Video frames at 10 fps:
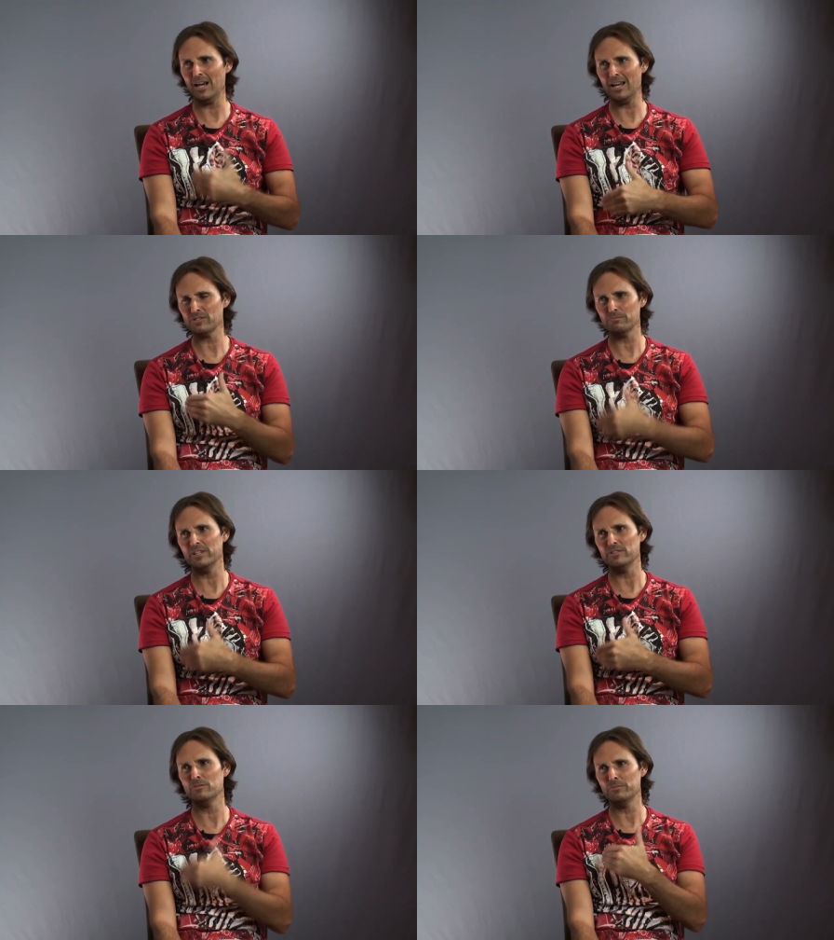ask
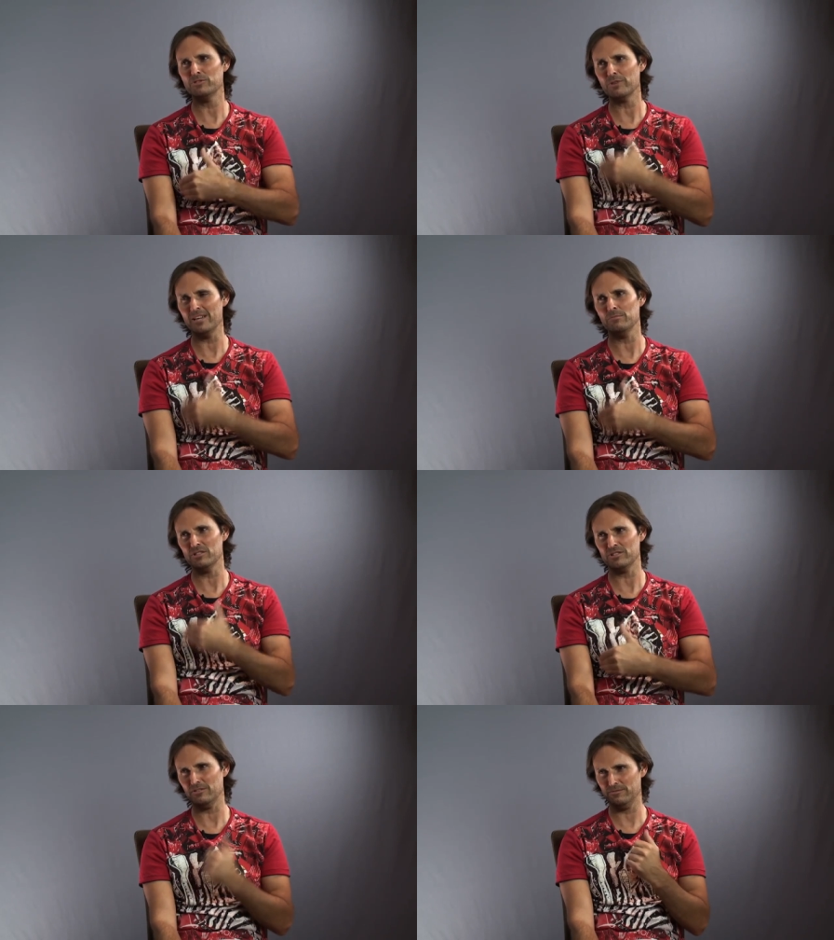me to betray
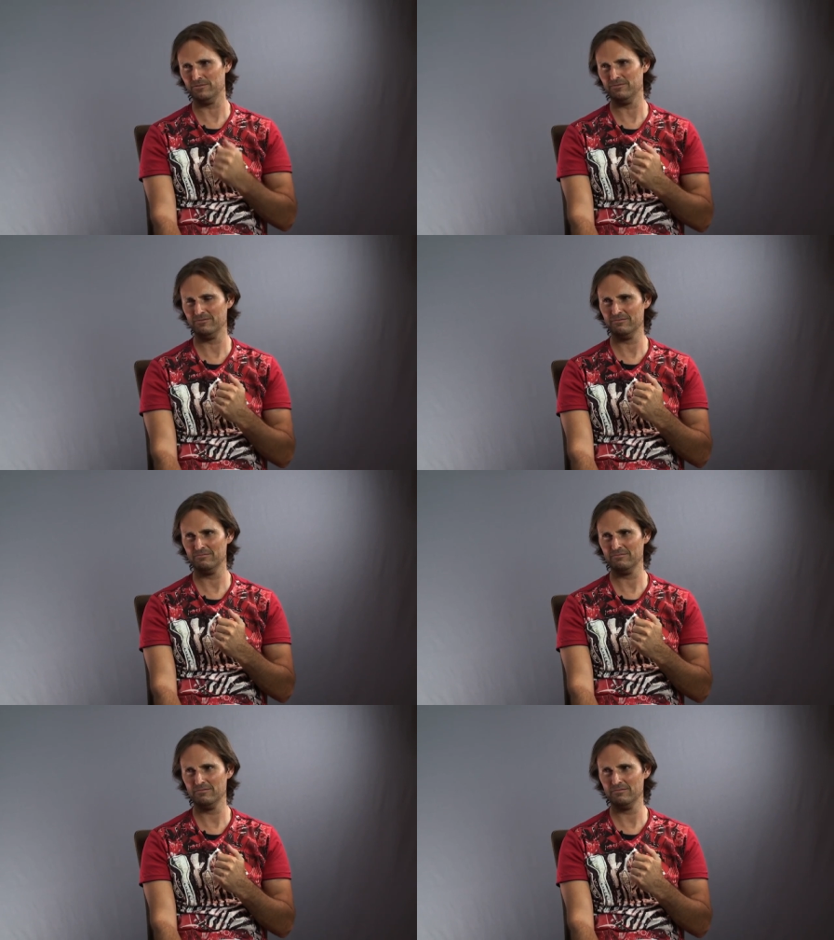myself. Mm-hmm.